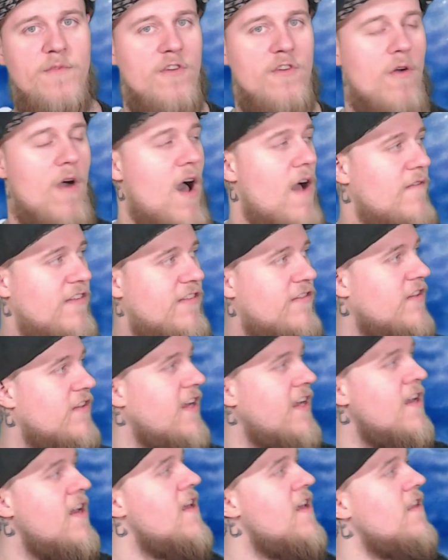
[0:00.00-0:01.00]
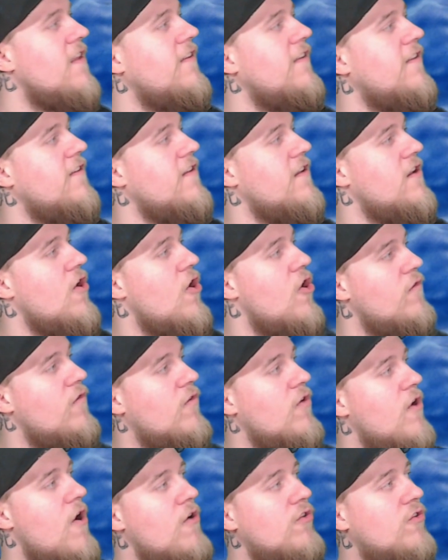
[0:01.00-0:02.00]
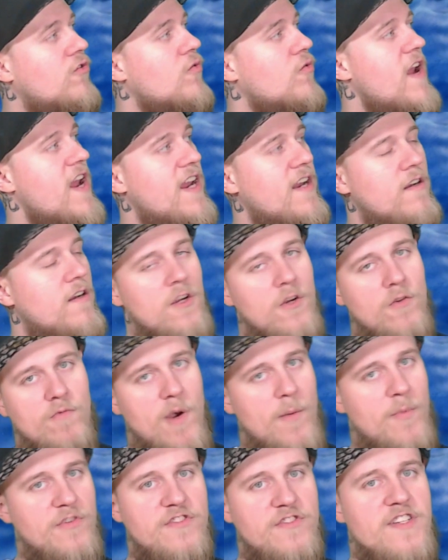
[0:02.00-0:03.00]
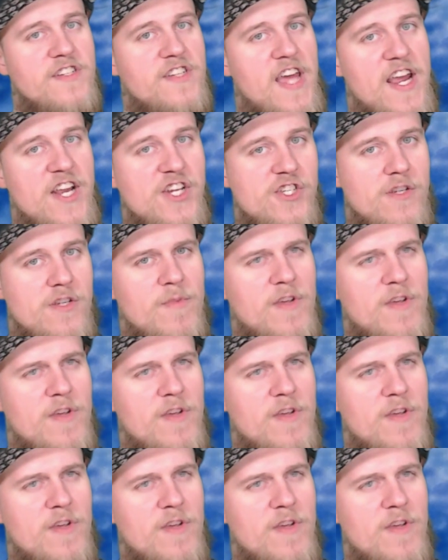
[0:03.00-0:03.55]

So obviously, this is an overall great representation,